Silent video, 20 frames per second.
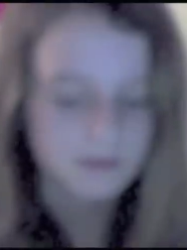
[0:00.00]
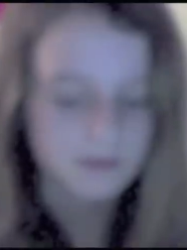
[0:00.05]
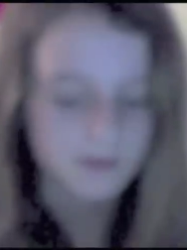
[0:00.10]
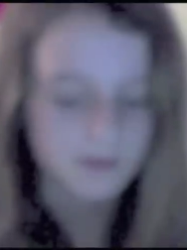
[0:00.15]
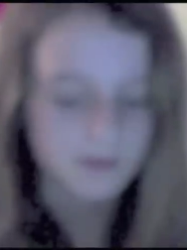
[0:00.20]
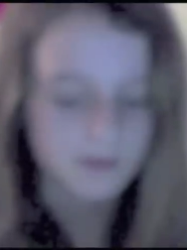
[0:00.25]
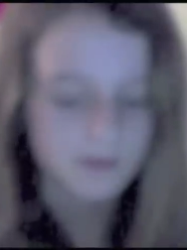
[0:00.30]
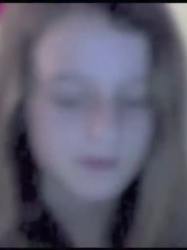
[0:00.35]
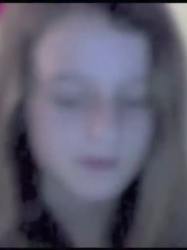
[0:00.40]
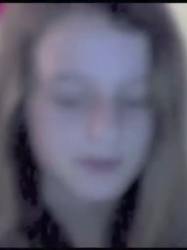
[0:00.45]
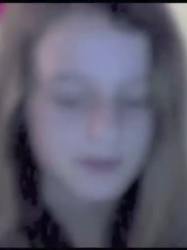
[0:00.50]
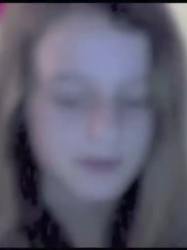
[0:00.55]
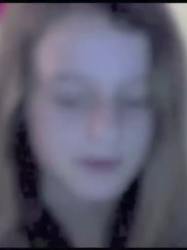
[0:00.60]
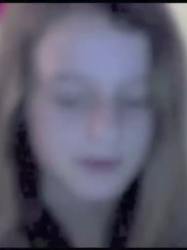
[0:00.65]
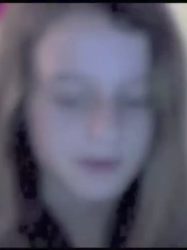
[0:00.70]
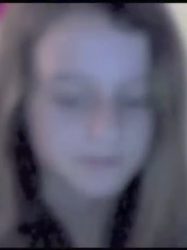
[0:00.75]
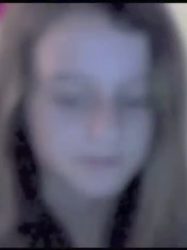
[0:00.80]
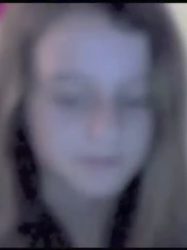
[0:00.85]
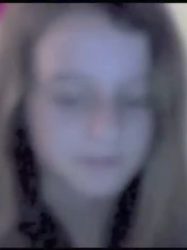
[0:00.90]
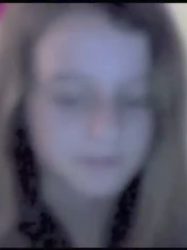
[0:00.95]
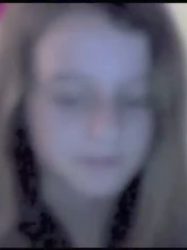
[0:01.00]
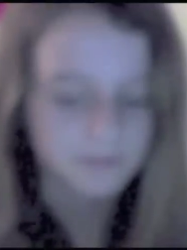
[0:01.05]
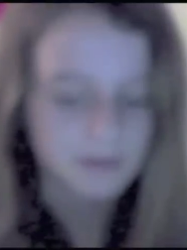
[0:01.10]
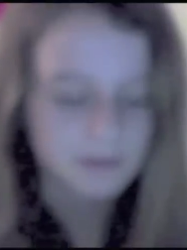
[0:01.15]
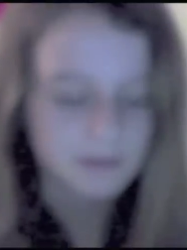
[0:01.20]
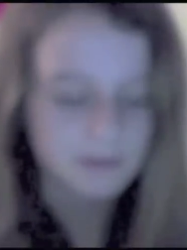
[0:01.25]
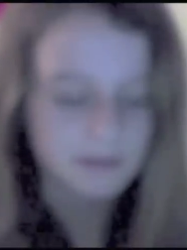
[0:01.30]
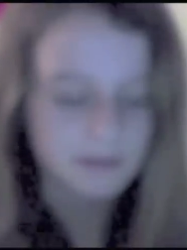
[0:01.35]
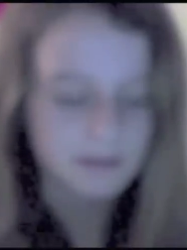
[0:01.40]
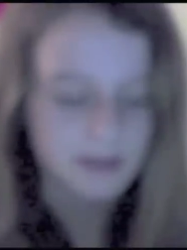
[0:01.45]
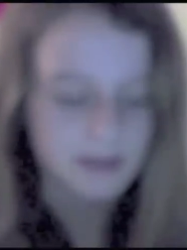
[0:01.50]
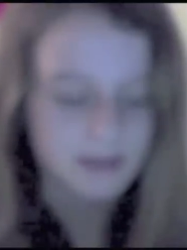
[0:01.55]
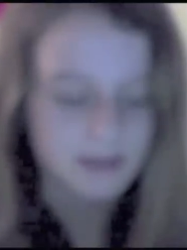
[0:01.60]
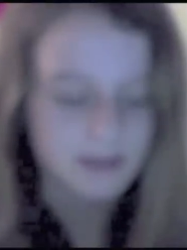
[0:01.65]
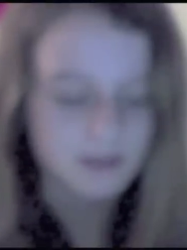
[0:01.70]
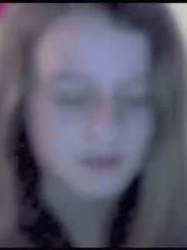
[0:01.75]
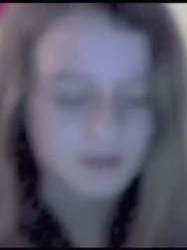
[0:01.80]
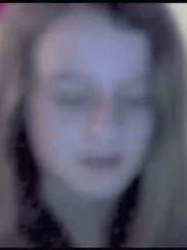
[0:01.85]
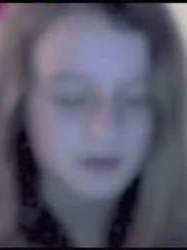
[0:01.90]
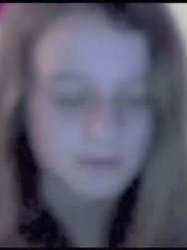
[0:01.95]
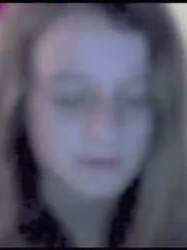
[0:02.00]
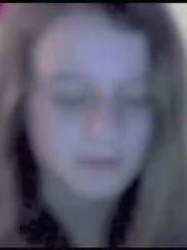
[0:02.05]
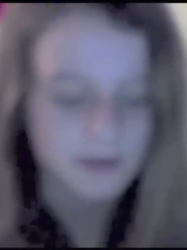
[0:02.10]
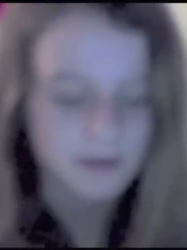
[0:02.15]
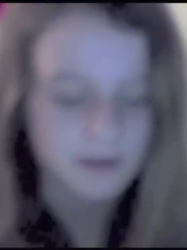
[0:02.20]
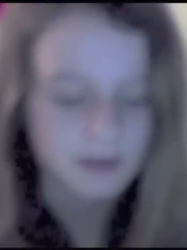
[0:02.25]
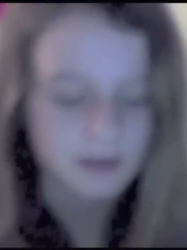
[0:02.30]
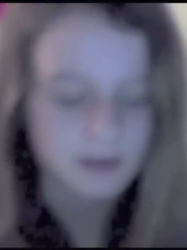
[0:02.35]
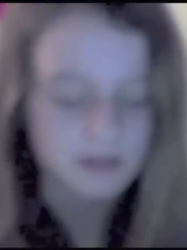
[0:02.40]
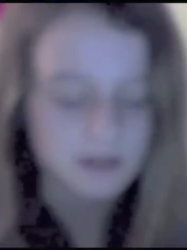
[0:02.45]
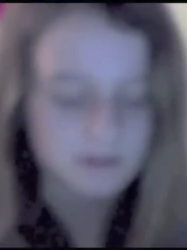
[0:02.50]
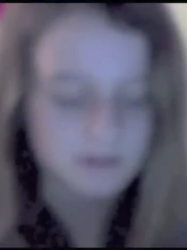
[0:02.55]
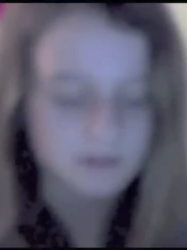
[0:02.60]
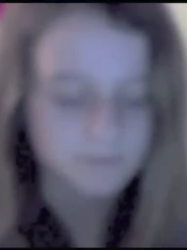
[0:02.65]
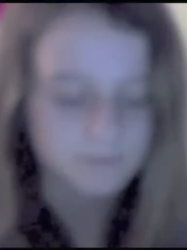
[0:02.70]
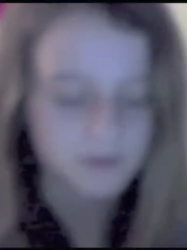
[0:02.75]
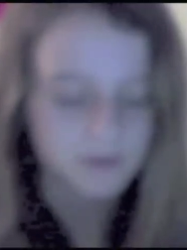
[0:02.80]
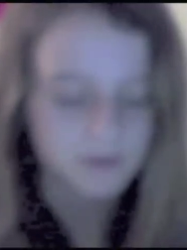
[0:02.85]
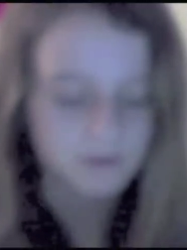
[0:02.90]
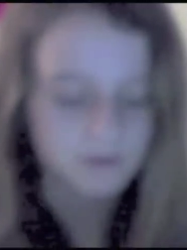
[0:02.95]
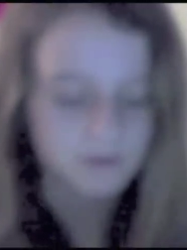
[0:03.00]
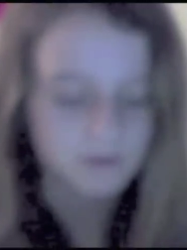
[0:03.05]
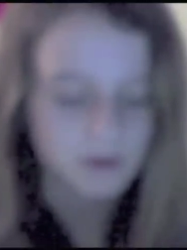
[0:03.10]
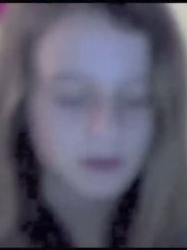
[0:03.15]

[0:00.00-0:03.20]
and internet junkies and have fun in the process.